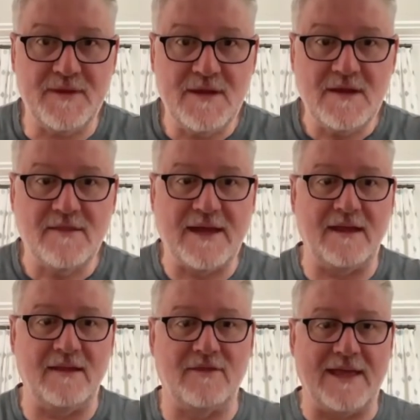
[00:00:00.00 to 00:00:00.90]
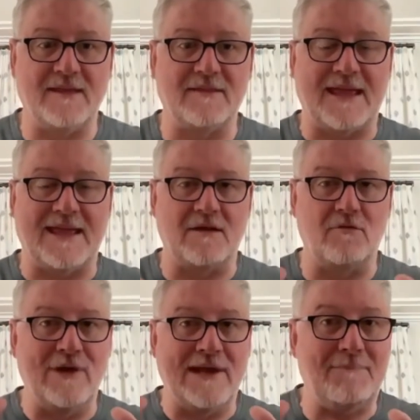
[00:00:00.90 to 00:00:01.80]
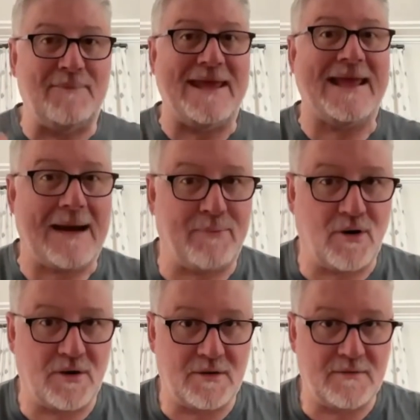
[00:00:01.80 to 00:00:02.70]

Yeah. They can really pick up on it.